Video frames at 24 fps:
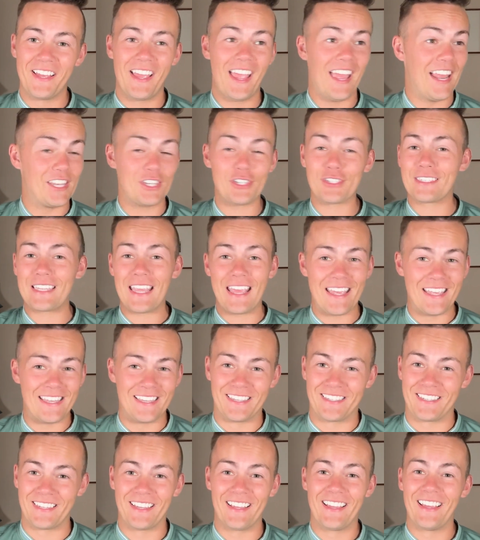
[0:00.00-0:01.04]
It just
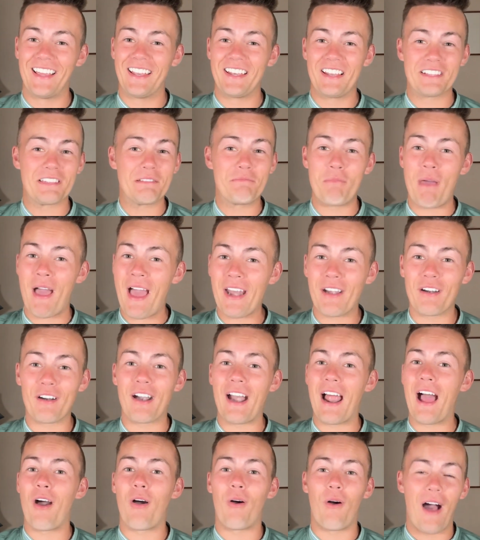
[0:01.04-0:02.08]
is. Doesn't matter
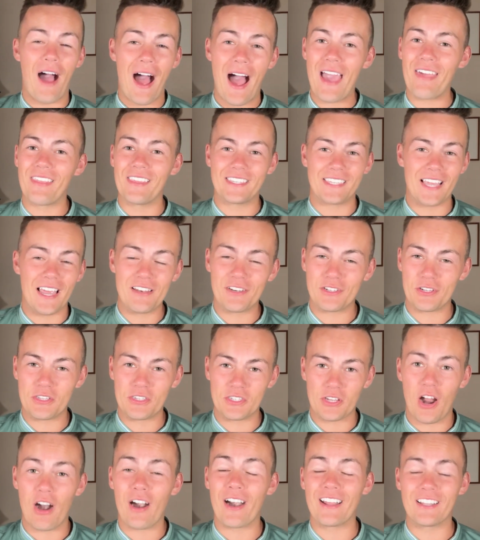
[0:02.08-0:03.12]
how high the tensions are.